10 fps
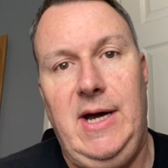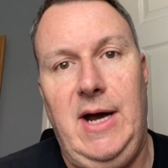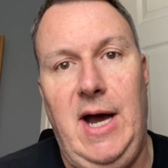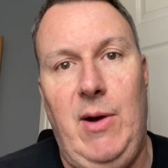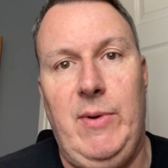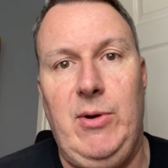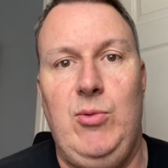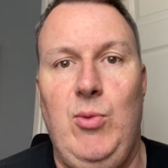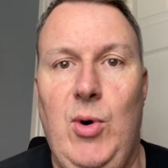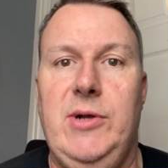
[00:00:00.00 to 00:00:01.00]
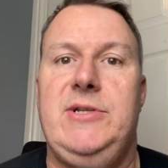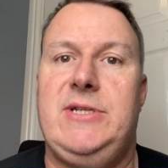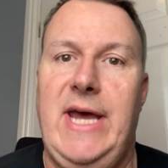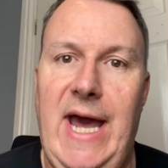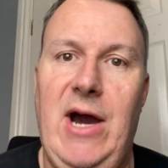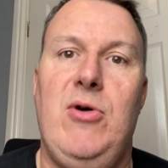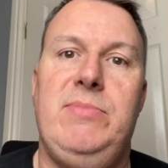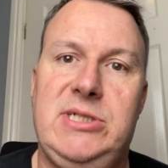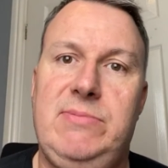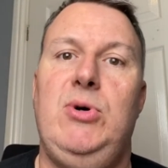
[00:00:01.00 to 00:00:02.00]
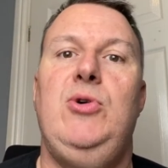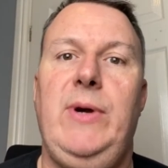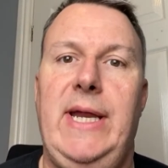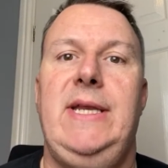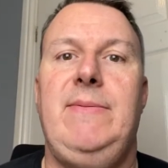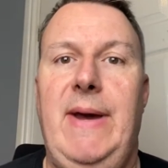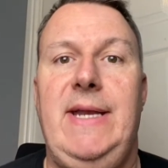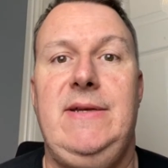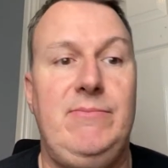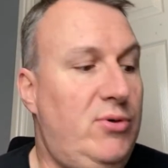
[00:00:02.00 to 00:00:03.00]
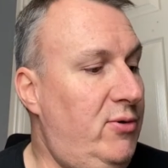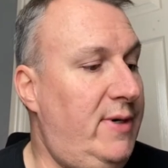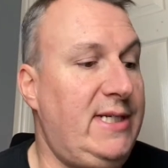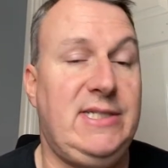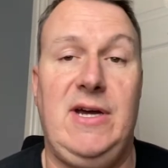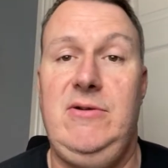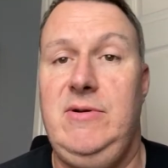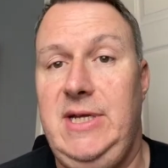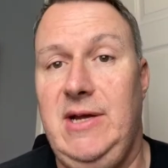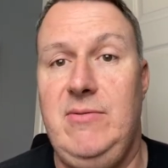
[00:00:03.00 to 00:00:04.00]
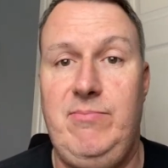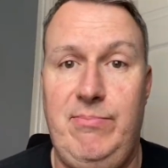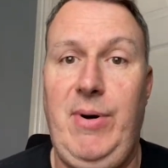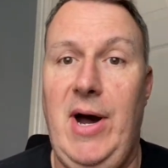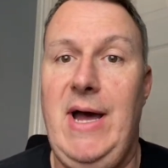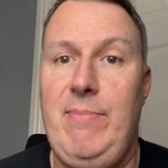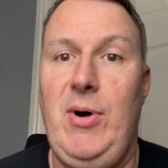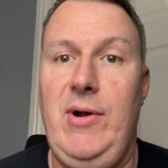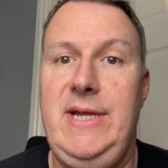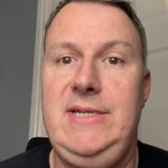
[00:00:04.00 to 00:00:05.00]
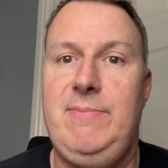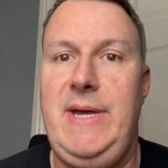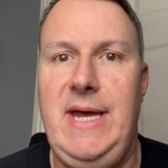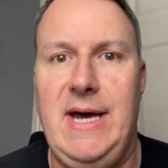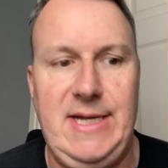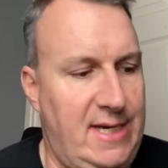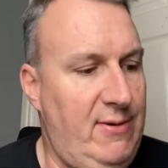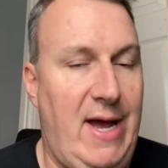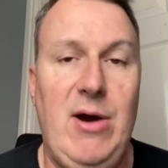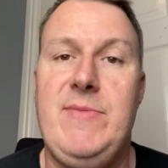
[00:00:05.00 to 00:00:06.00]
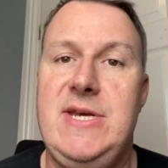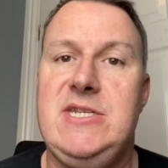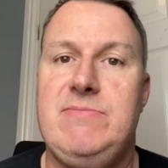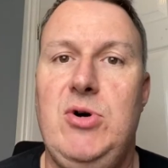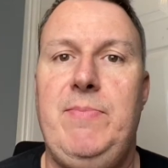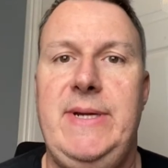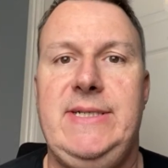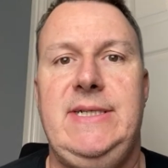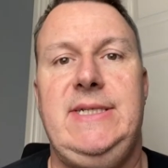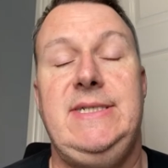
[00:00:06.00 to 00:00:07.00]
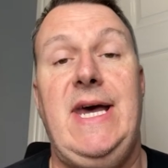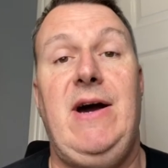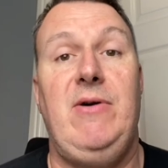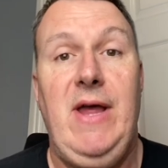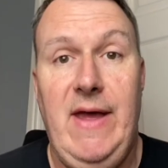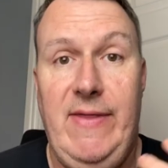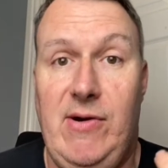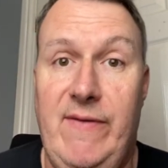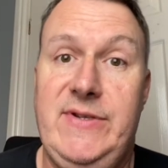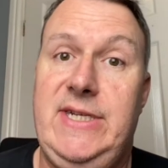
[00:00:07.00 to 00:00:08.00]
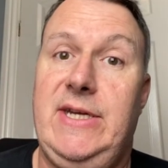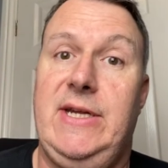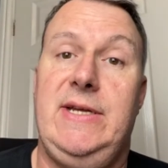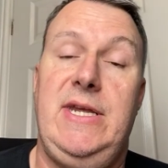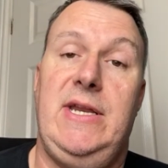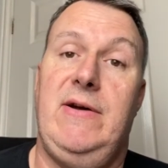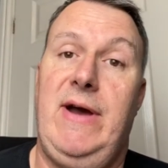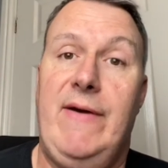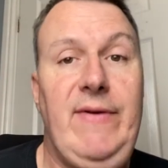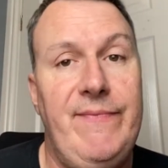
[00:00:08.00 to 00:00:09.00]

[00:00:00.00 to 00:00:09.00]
and we all want to help small independent breweries. So, you know, buy a Polly's beer, you know, help these small businesses out. They're obviously going to, you know,